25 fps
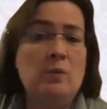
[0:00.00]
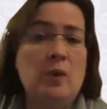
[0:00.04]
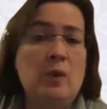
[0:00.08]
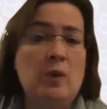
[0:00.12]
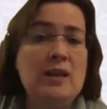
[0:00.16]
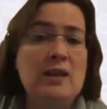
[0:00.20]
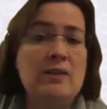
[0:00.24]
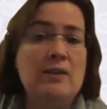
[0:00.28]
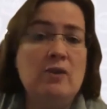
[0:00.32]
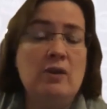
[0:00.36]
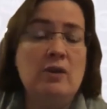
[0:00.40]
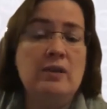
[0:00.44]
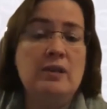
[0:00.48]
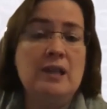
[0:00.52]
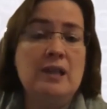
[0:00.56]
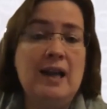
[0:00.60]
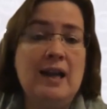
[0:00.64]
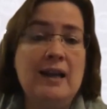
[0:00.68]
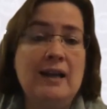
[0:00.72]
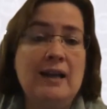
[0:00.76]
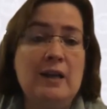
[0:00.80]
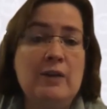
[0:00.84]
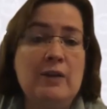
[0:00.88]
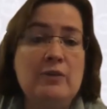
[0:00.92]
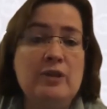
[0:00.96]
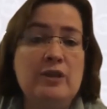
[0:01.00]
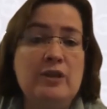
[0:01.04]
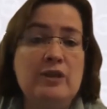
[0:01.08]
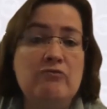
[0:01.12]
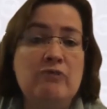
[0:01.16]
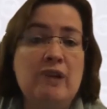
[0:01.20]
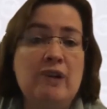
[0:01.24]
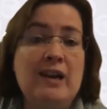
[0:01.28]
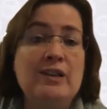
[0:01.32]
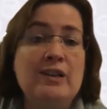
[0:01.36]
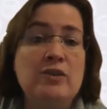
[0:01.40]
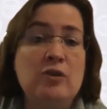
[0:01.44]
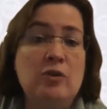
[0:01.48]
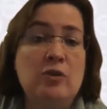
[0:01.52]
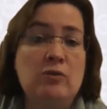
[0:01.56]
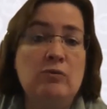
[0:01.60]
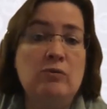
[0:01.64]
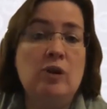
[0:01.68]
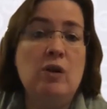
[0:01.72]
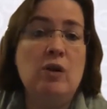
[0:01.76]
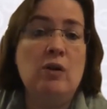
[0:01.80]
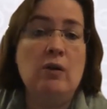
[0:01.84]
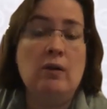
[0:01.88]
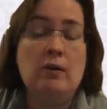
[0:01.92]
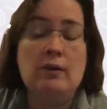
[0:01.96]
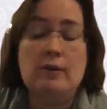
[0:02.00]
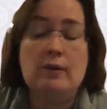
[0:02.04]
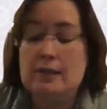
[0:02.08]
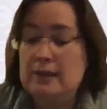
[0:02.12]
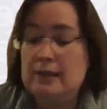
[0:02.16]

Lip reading: whether you've got the diagnosis right or wrong.